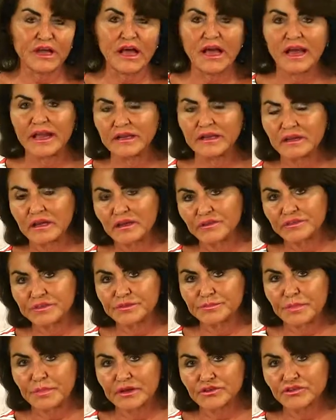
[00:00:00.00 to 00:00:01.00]
kind of
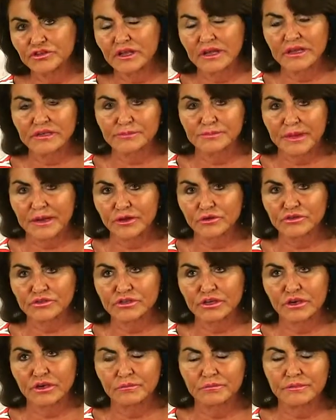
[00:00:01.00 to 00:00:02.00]
specialized
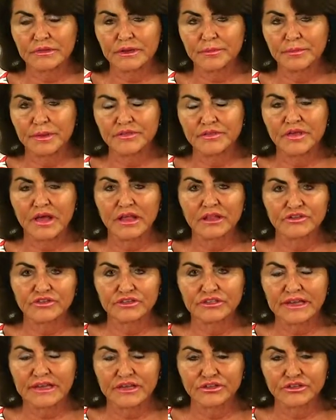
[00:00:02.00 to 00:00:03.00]
microscope that a
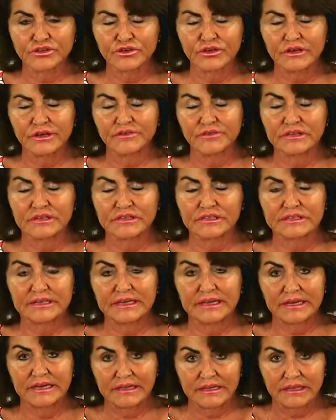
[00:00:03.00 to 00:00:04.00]
pathologist has, you could even
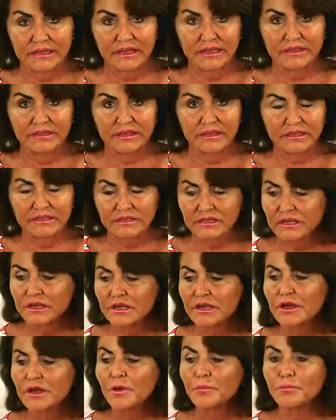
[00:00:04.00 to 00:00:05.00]
see anything like this.
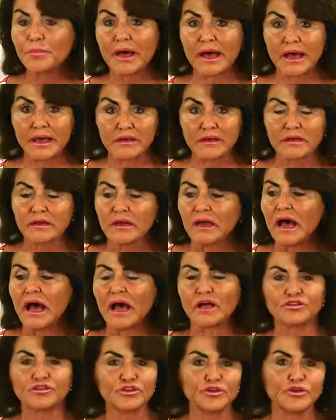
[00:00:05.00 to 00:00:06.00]
But
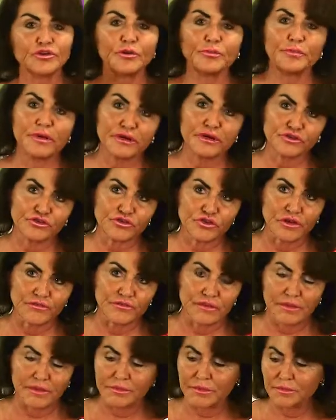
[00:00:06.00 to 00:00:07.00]
I'll show you a picture
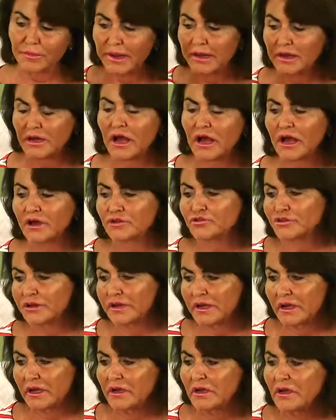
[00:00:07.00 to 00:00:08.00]
of them. The
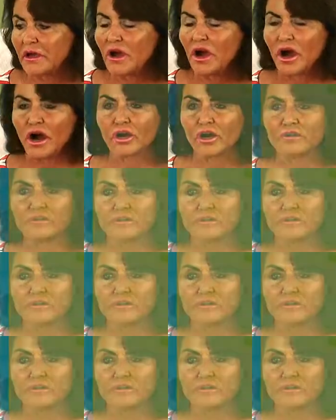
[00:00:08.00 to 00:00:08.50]
mitochondria are